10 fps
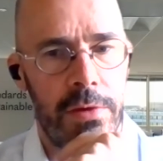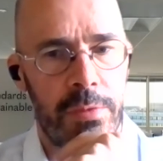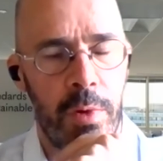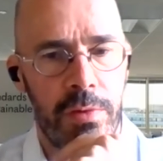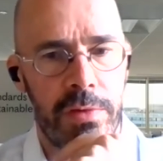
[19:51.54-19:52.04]

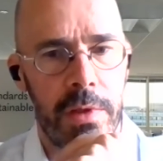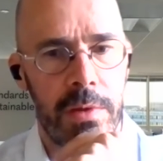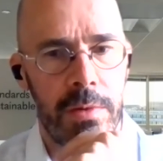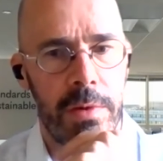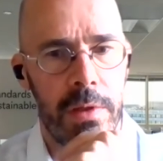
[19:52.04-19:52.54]
disposal,
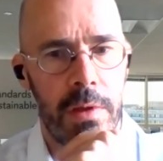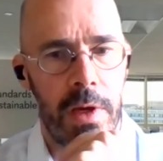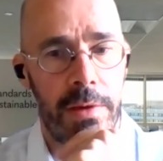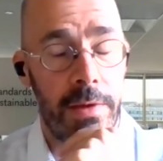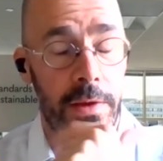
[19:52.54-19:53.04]
no? and
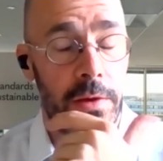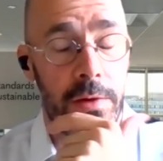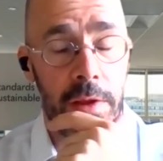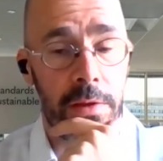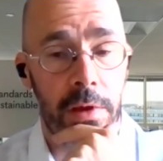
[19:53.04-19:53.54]

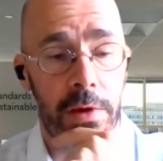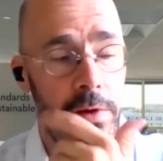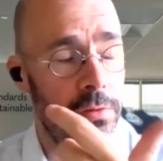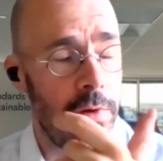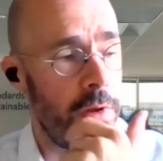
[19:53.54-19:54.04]

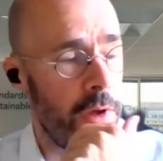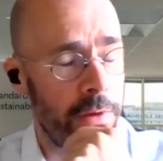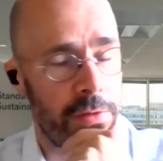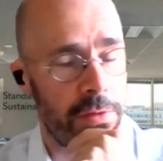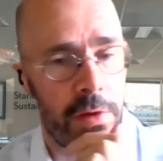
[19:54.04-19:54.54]

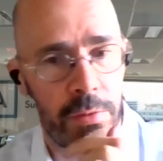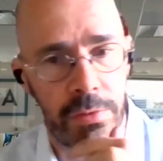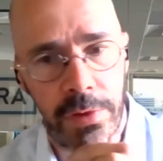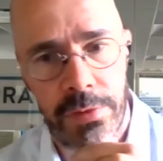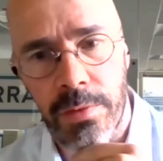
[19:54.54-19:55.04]
energy
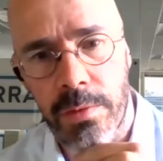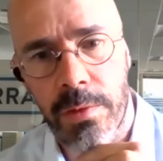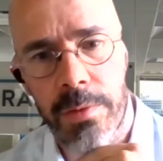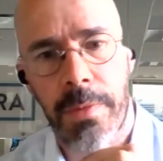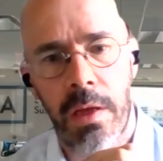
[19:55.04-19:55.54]
industries too.
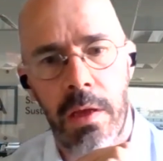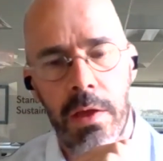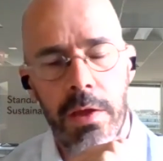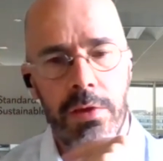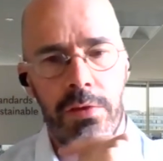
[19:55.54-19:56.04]
No?
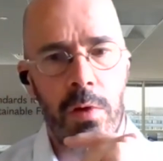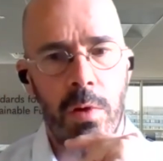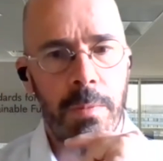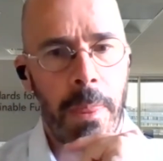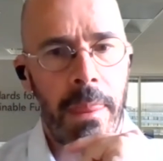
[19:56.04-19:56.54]

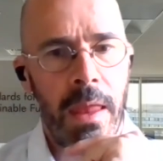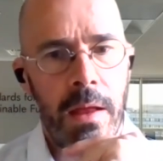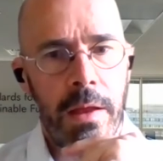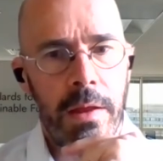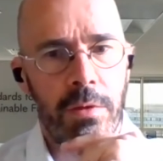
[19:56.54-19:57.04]
So
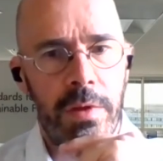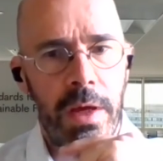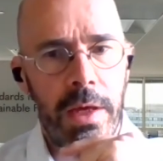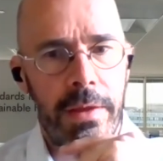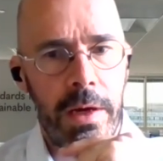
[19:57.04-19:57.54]

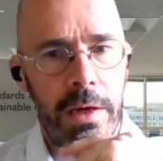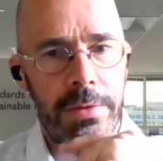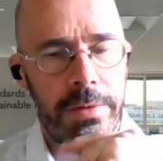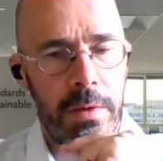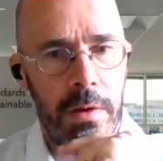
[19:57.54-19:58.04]
today there has
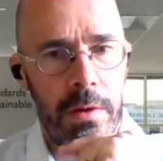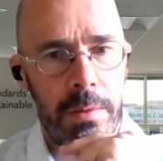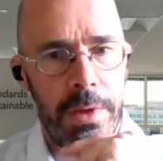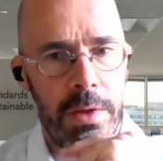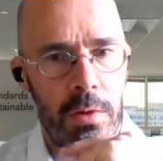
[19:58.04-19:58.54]

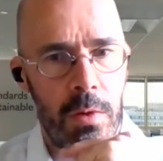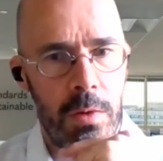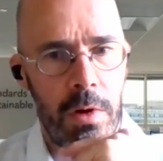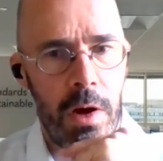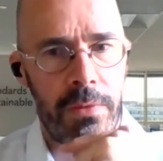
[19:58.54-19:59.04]
been
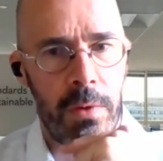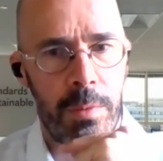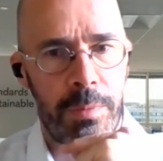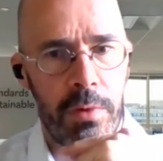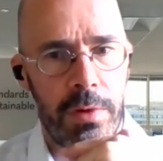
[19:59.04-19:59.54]
no
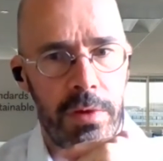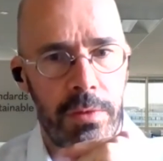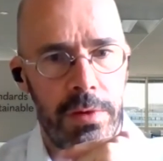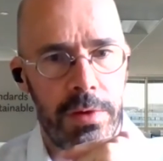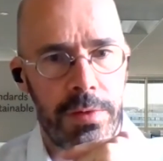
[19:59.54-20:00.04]
AFOLU project
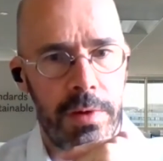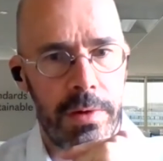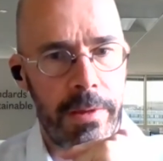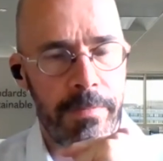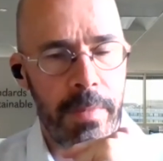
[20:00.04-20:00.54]

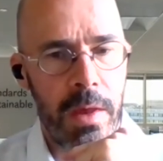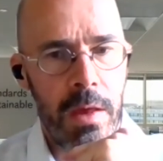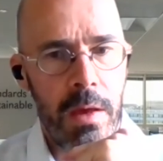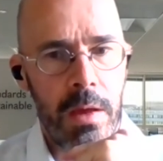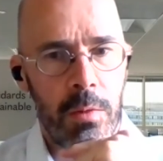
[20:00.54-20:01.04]
registered,
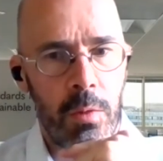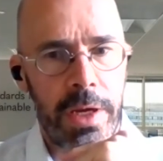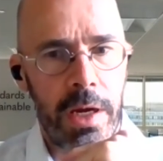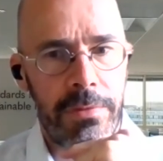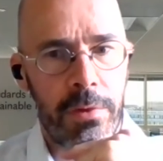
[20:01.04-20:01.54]
We
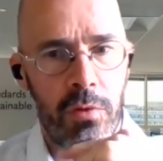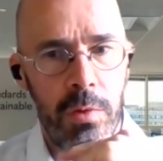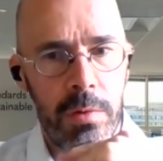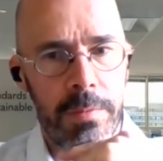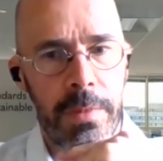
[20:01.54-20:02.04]
have
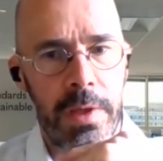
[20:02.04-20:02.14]
two